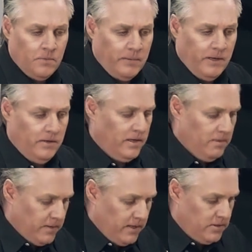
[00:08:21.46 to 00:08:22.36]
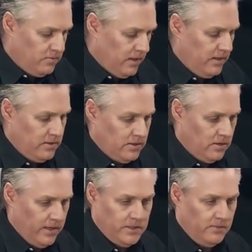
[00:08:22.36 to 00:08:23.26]
I mean, the edit page is really just a
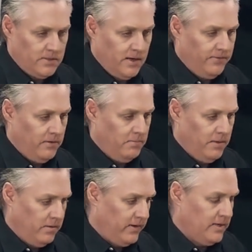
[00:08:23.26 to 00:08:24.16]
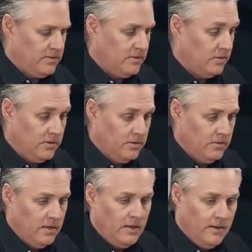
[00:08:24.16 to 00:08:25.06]
collection of stuff that people have asked us to
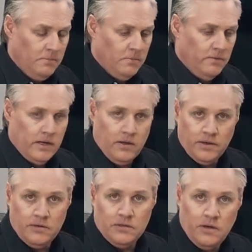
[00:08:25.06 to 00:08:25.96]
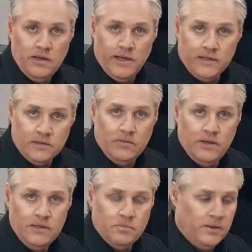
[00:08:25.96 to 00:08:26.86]
do. We've done a lot of design layouts and
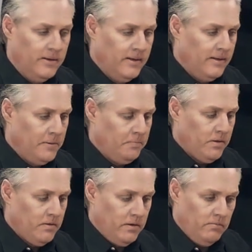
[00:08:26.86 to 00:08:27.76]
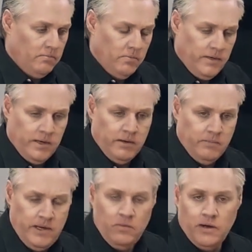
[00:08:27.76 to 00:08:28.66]
things, but in
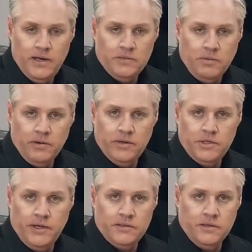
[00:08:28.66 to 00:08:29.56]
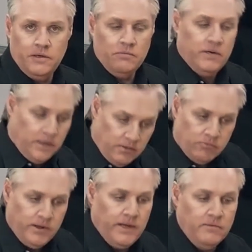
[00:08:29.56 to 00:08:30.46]
many ways we wanted a chance to kind of really
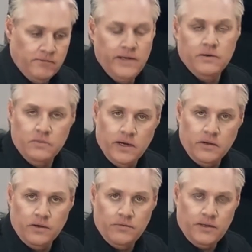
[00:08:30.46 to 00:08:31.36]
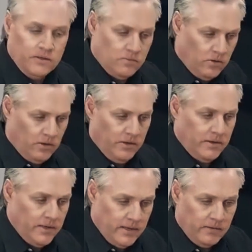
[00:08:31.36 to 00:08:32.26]
reinvent a way a lot of things work
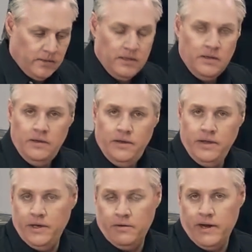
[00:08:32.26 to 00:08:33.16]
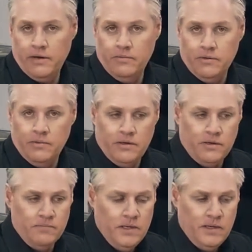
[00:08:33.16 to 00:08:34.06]
and how you can interact with them.
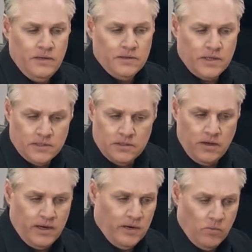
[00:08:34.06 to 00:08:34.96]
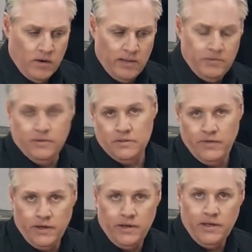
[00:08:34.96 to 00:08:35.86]
And so this is kind of why I'm doing this
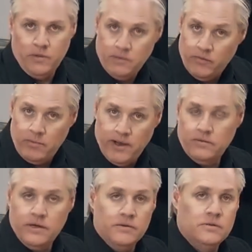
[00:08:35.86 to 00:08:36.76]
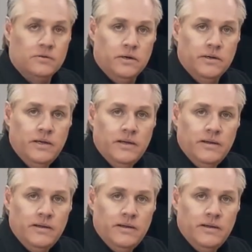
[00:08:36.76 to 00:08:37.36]
video, to give you a bit of a background story.